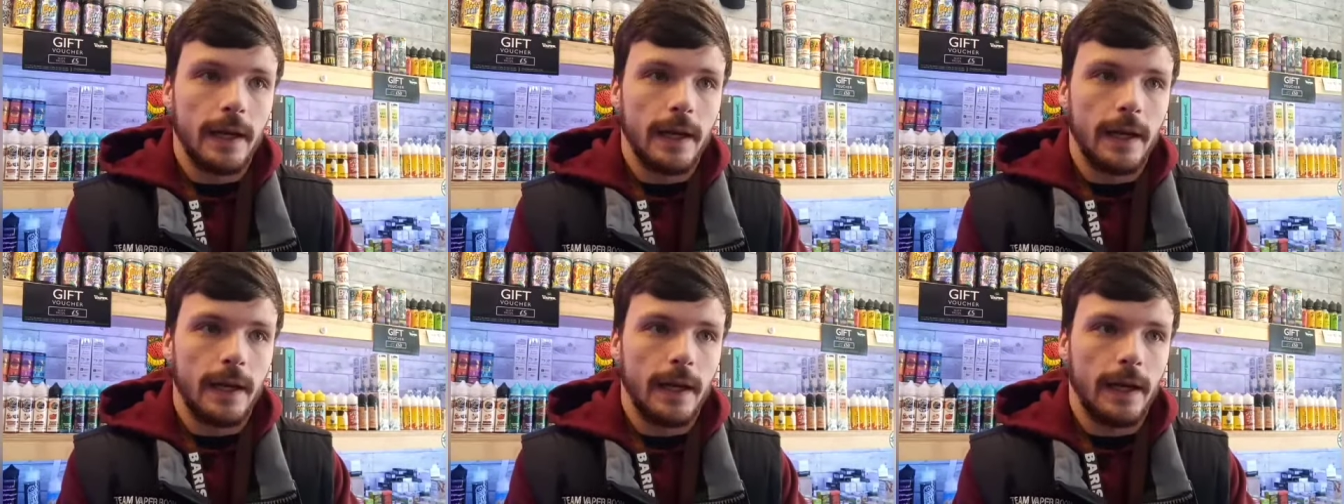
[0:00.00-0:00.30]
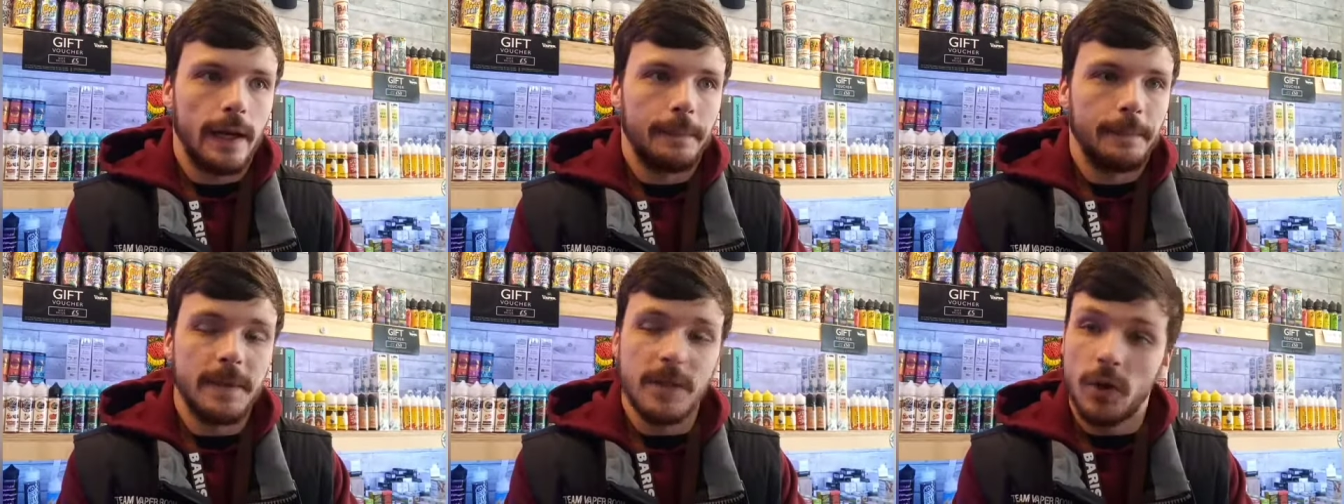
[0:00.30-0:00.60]

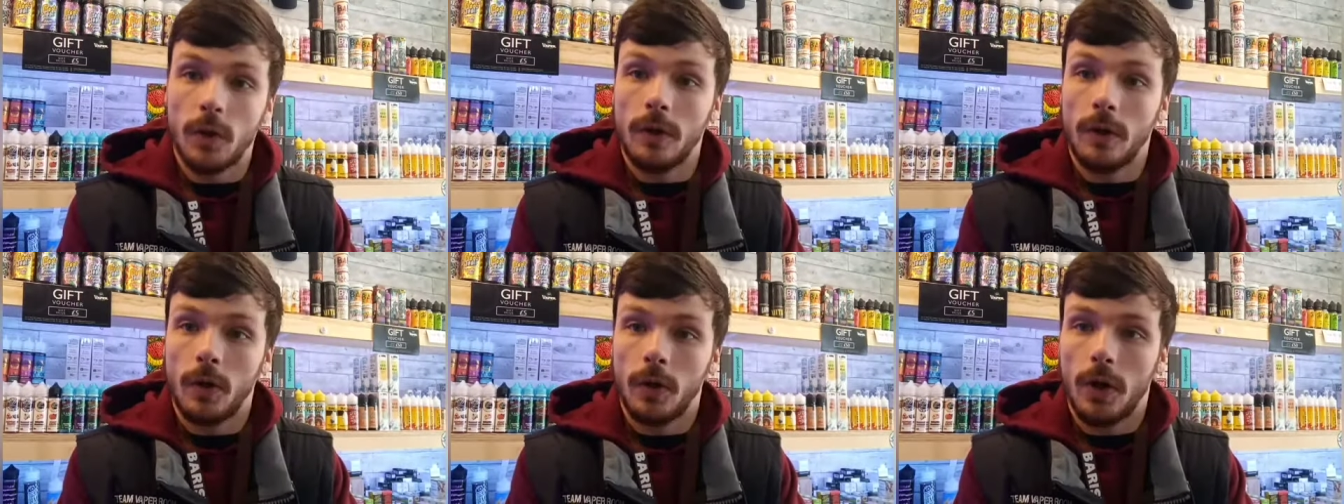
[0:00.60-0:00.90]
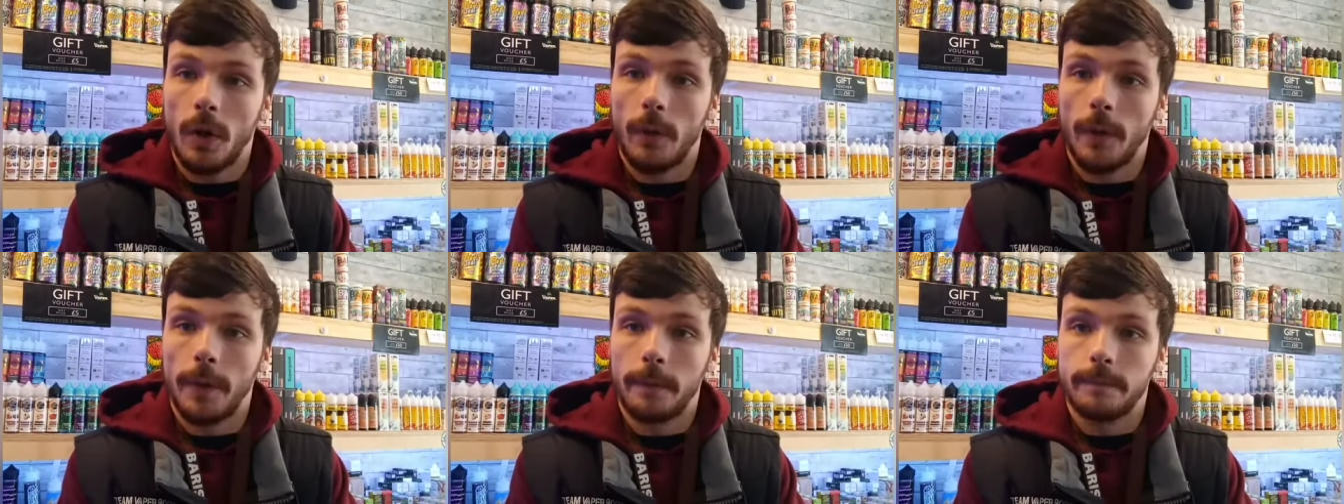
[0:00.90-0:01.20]
um, he's got a lot
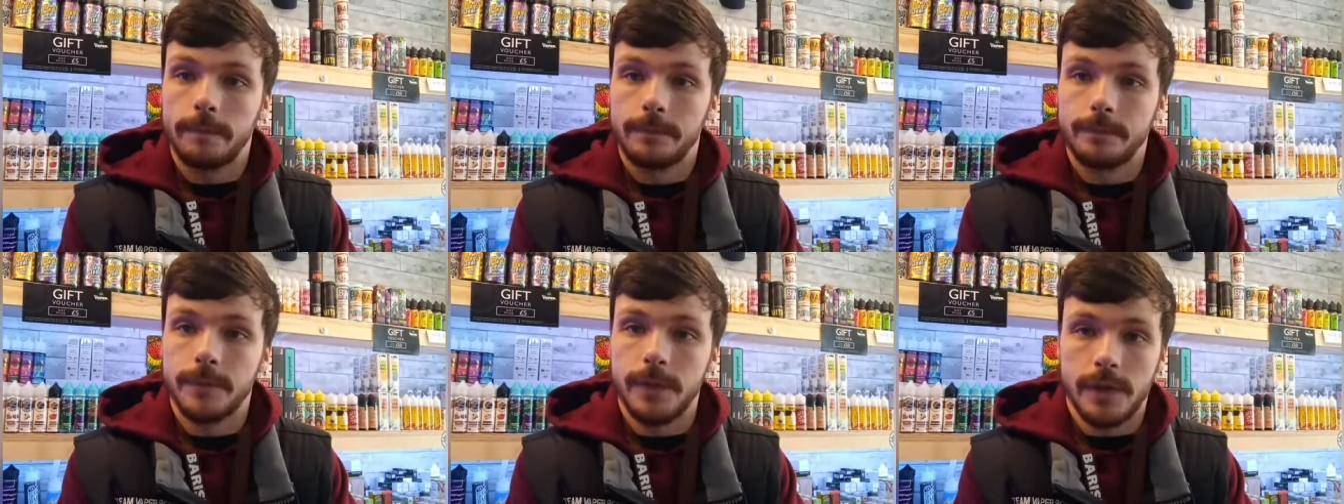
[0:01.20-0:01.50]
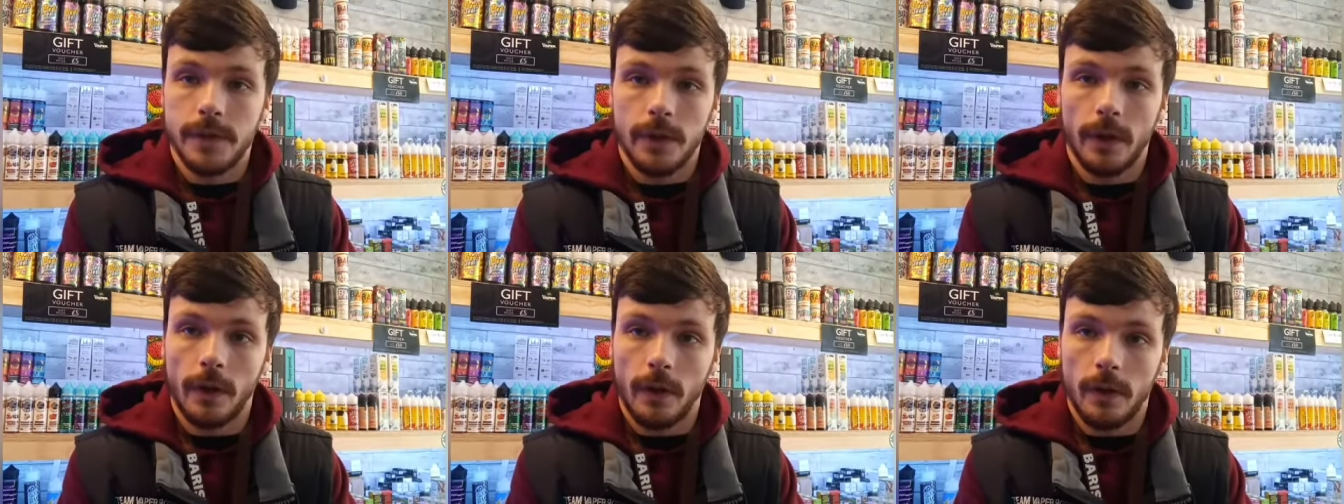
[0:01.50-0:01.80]
going on
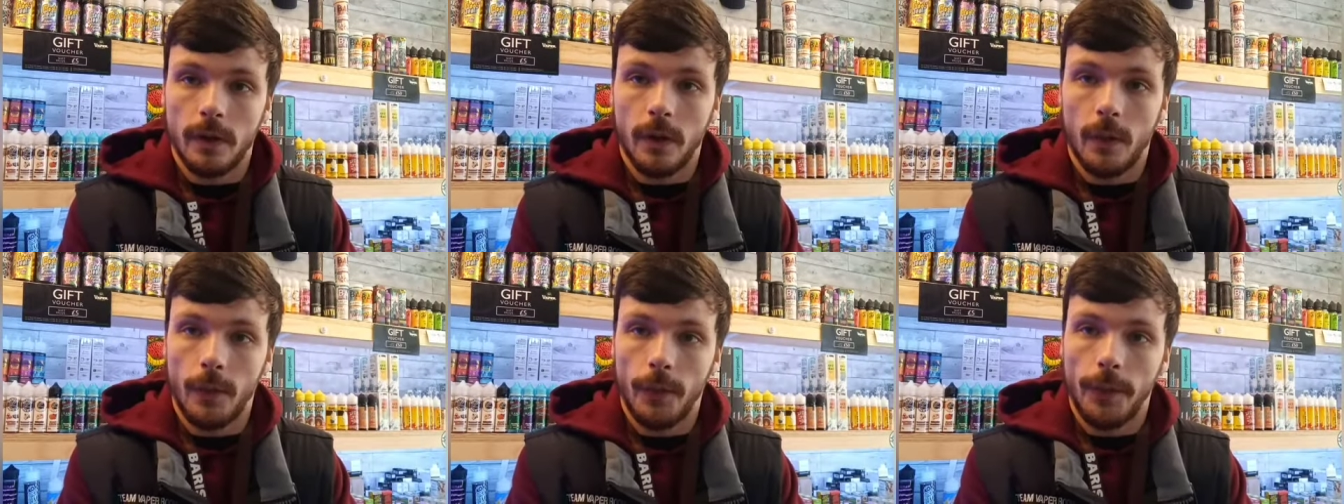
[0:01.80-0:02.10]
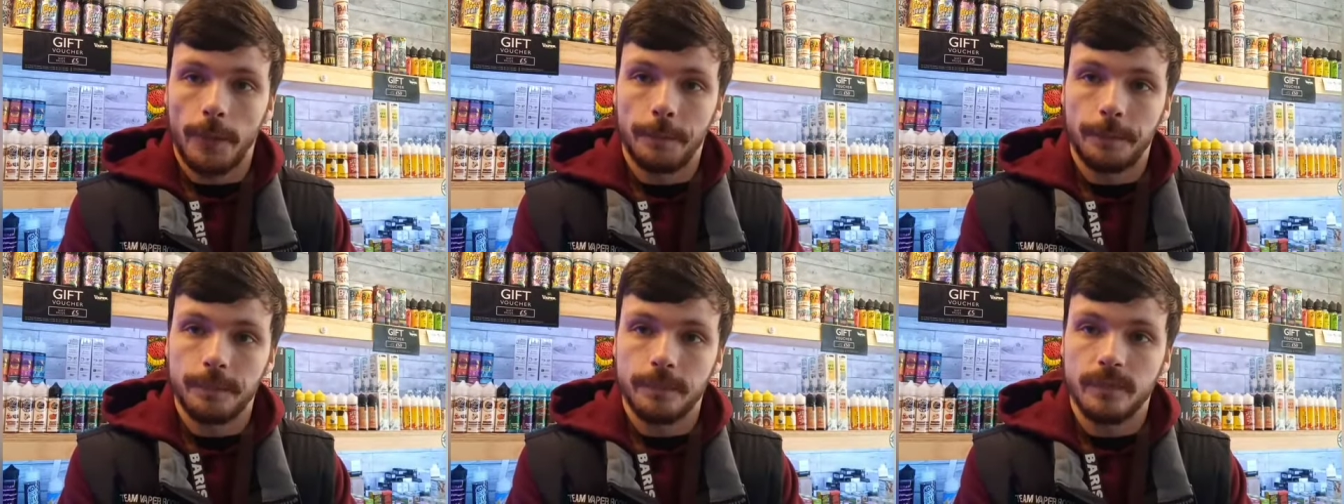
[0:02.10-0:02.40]
he's got a lot going on